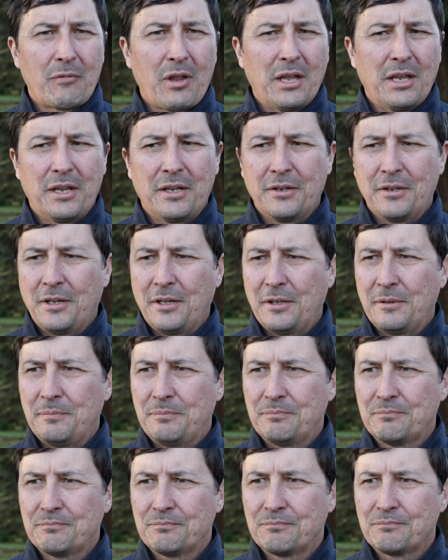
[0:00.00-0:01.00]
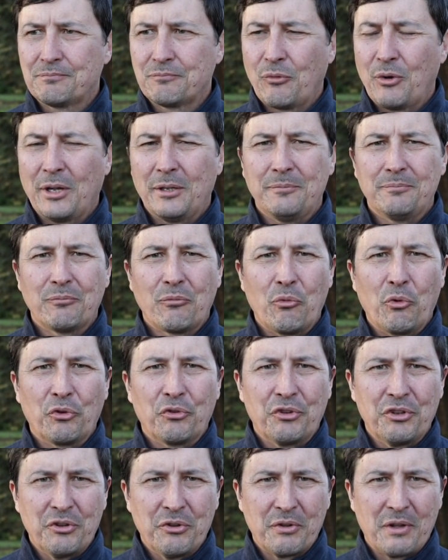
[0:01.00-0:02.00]
and uh, well, we'll
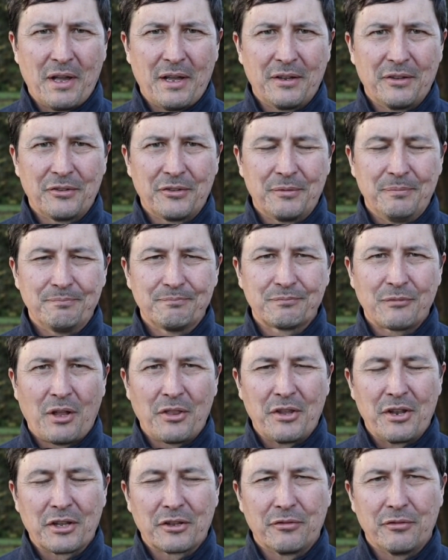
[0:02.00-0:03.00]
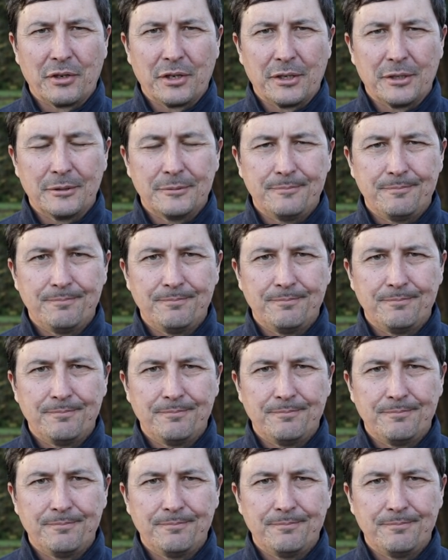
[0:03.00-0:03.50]
see you guys on the next video.